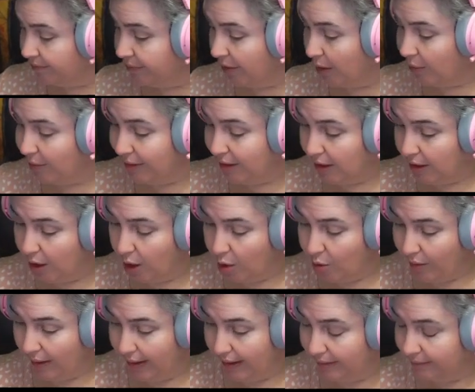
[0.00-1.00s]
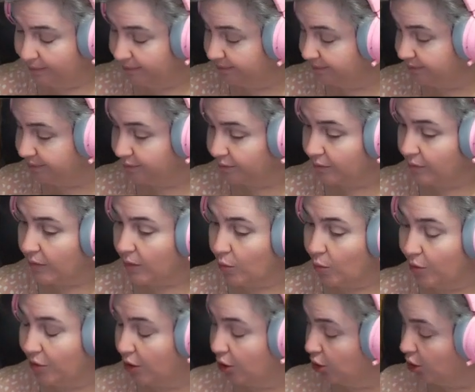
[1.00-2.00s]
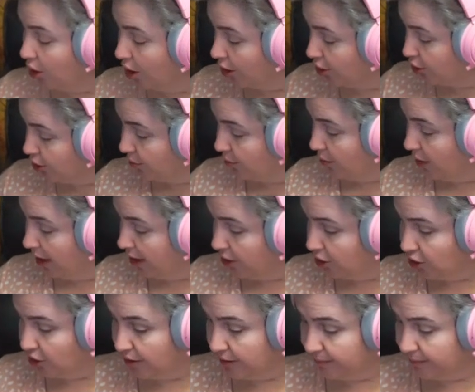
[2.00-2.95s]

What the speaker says: and we need to go in with a larger brush.